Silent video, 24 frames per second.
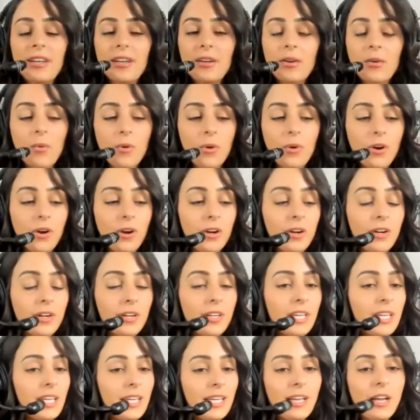or
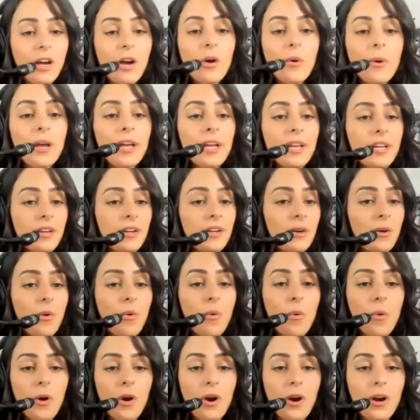egoic
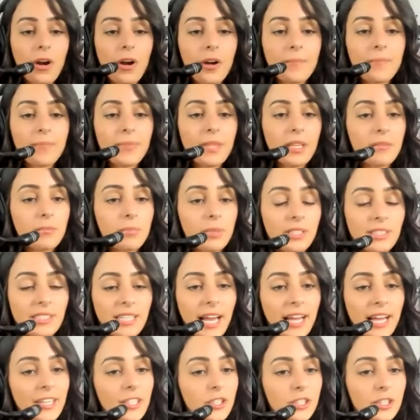or mm-hmm.
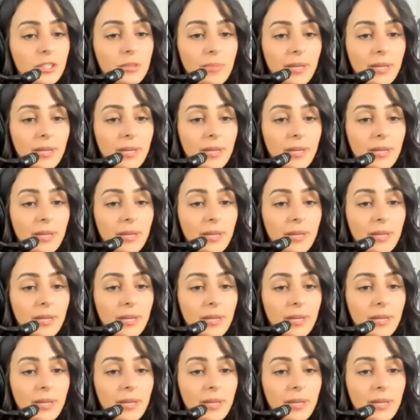protection